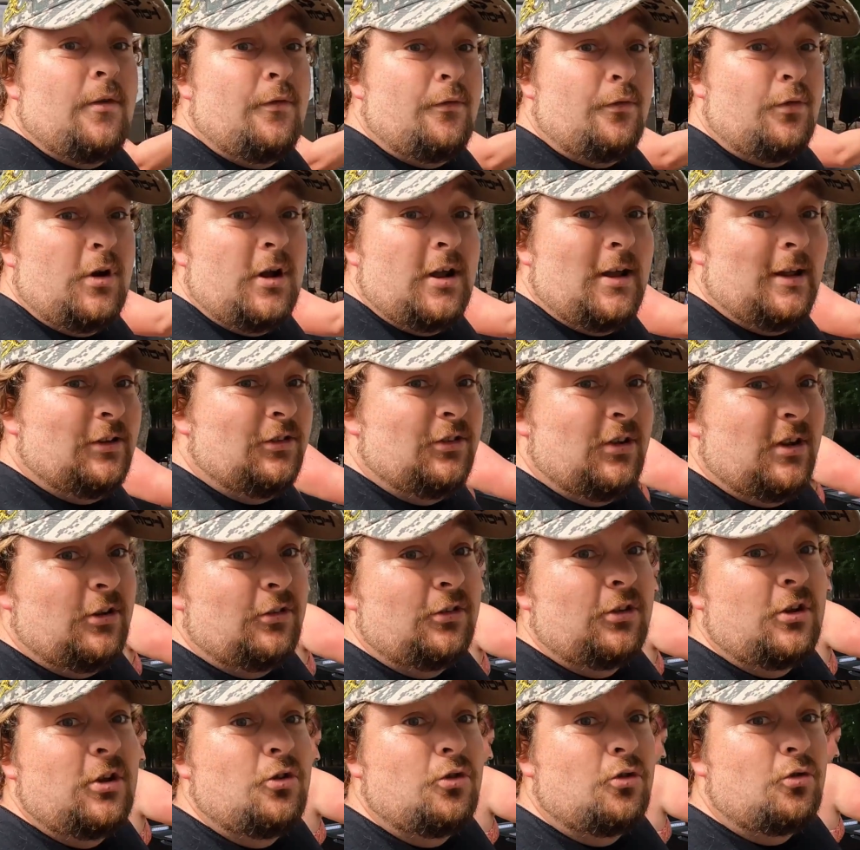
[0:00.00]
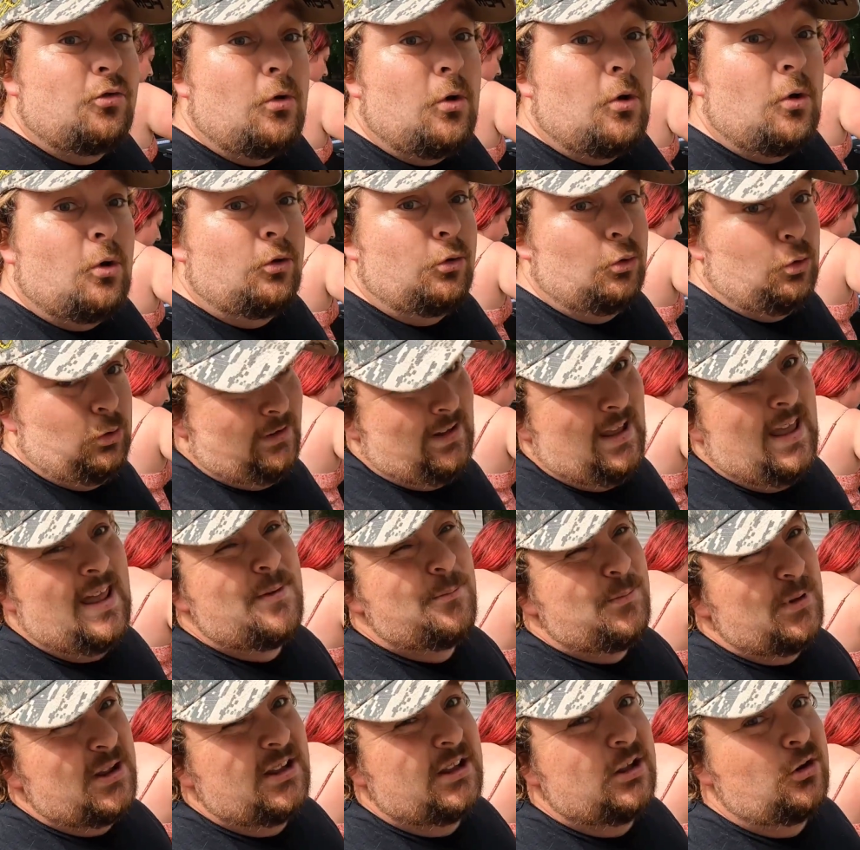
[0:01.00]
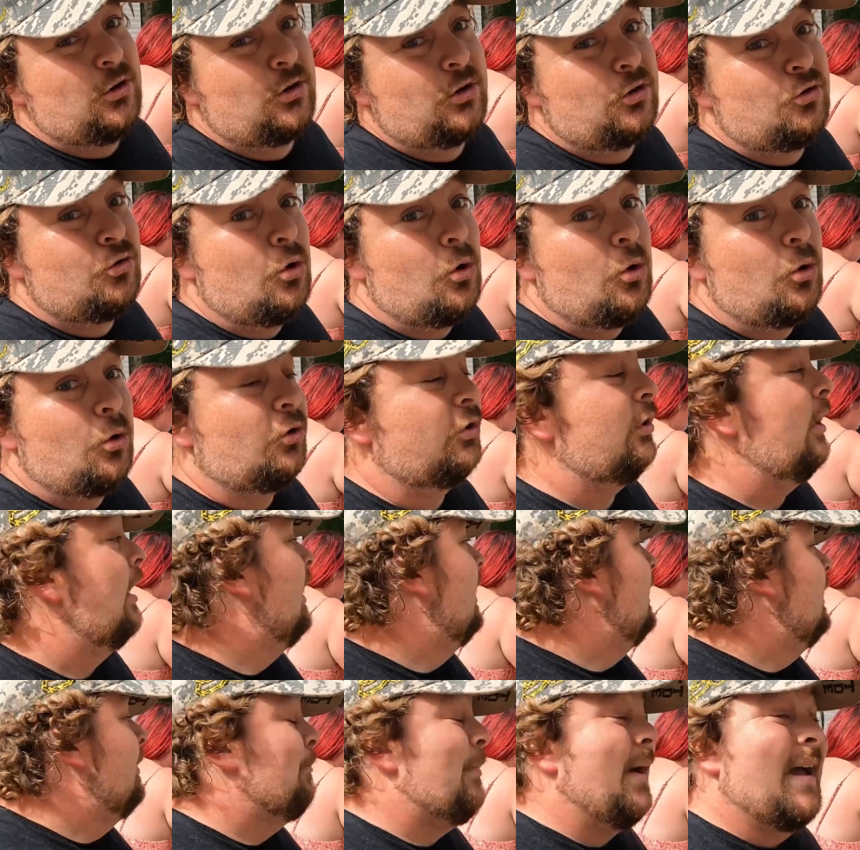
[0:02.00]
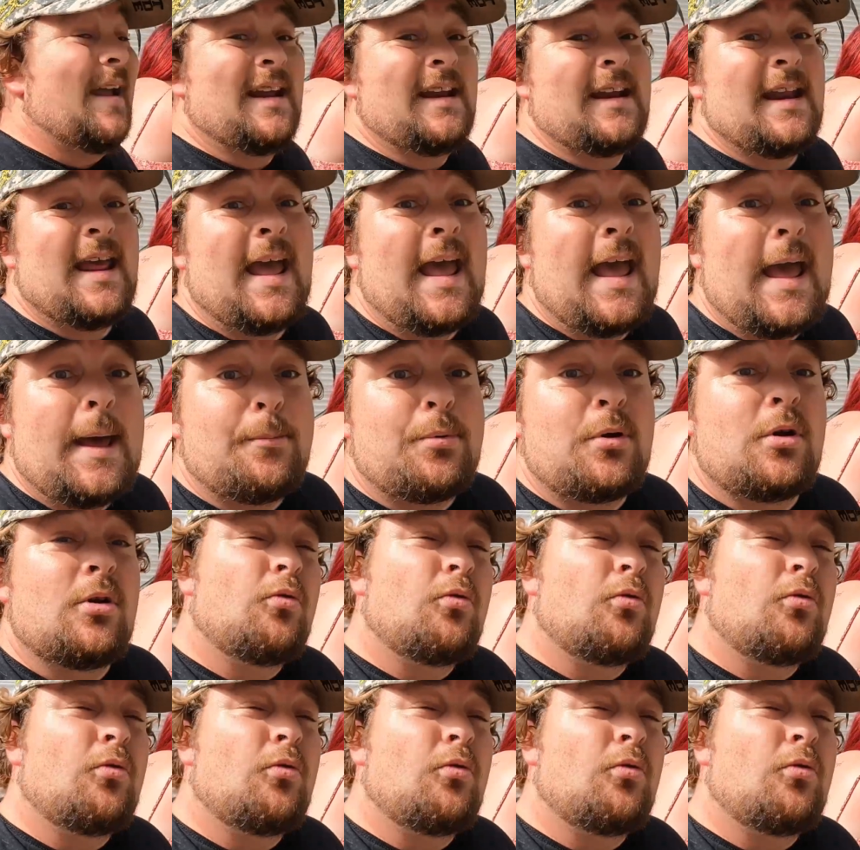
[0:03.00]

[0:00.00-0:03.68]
fridge is controlled, or can be controlled, by an app